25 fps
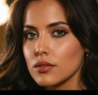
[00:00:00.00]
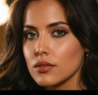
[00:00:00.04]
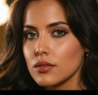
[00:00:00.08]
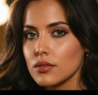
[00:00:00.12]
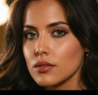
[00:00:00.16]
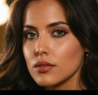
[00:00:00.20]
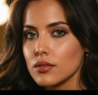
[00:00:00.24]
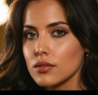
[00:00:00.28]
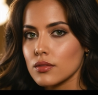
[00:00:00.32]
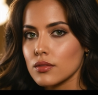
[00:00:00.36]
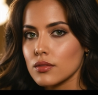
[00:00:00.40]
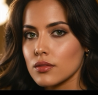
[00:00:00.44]

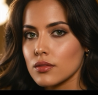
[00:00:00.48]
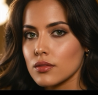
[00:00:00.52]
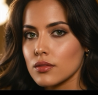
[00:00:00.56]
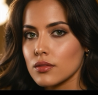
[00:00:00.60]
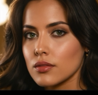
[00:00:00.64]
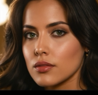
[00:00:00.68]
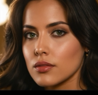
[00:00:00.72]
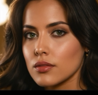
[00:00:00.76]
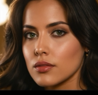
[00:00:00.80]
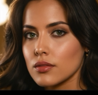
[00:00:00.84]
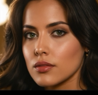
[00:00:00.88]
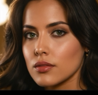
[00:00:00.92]

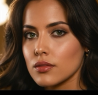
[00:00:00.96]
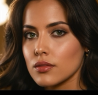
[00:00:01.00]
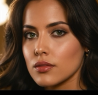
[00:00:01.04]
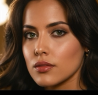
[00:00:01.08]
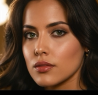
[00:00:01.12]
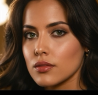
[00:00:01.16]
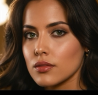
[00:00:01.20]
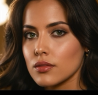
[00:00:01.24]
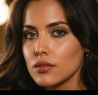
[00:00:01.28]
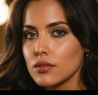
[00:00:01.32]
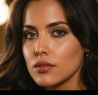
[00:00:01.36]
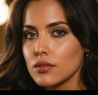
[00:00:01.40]

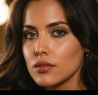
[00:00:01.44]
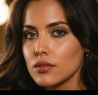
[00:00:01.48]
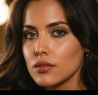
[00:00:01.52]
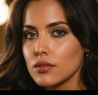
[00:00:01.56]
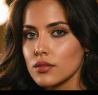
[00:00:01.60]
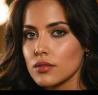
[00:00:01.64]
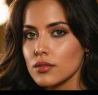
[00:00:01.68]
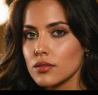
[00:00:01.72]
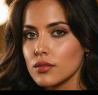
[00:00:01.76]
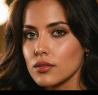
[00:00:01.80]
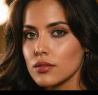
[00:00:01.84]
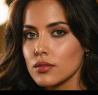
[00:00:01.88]

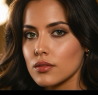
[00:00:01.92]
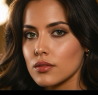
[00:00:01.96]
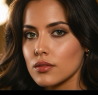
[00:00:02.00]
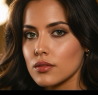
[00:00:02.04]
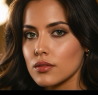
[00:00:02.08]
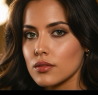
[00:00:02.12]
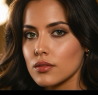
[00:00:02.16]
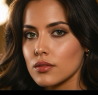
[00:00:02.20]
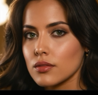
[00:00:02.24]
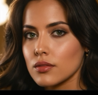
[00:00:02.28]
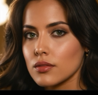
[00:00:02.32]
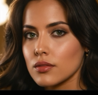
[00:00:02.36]

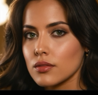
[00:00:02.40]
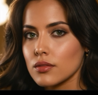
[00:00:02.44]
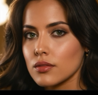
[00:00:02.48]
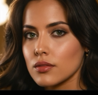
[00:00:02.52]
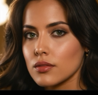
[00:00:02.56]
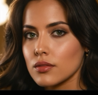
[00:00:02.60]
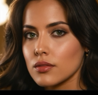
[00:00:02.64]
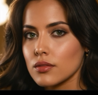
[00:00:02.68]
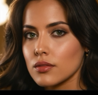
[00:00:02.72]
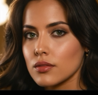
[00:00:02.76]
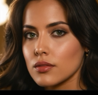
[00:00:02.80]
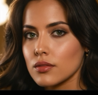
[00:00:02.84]

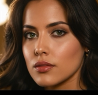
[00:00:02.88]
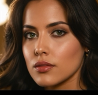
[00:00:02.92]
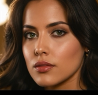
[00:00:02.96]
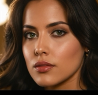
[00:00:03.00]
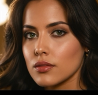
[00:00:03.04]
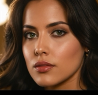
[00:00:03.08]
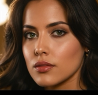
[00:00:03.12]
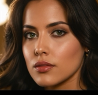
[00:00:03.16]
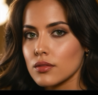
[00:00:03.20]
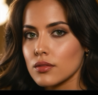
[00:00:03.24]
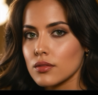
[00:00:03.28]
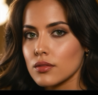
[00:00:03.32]

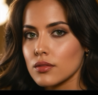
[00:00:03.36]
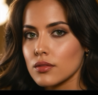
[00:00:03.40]
This is a still picture; no speech is visible.